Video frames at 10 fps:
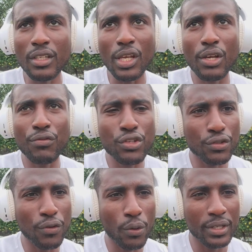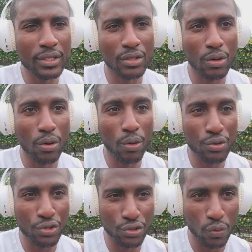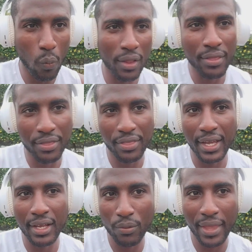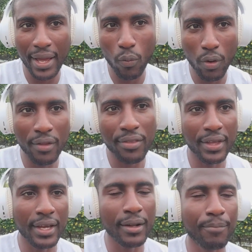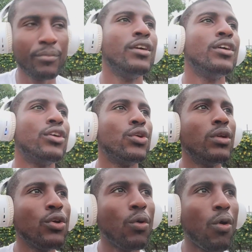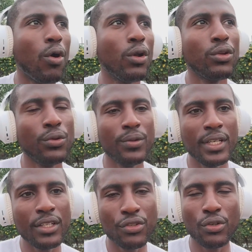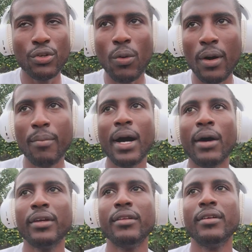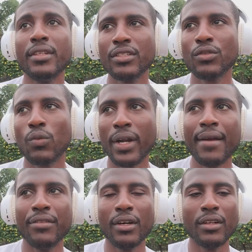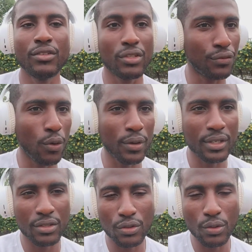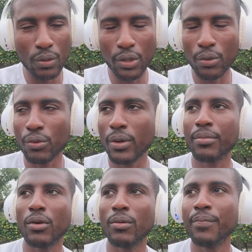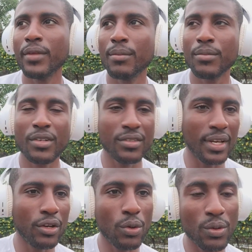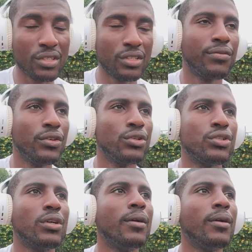If you just focus on just one thing, and that one thing, you will know all you need to know about it. And this is what I've done. Just focus solely on crypto because I know it's the future.